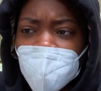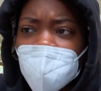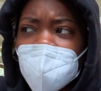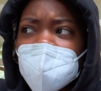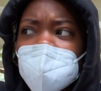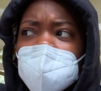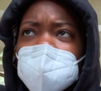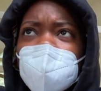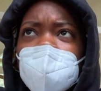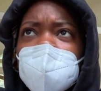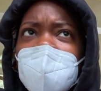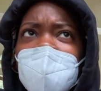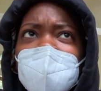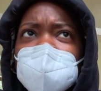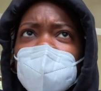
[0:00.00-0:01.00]
and these were
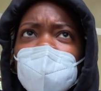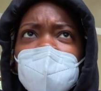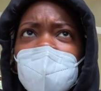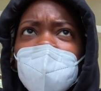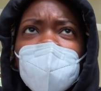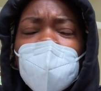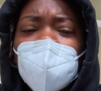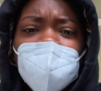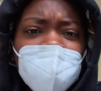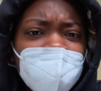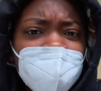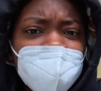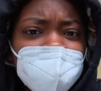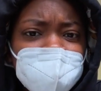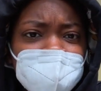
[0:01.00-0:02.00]
not tornado
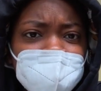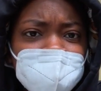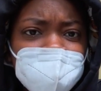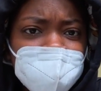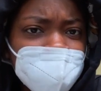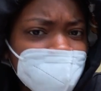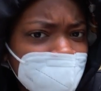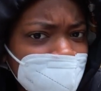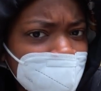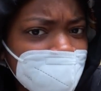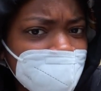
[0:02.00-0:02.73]
winds.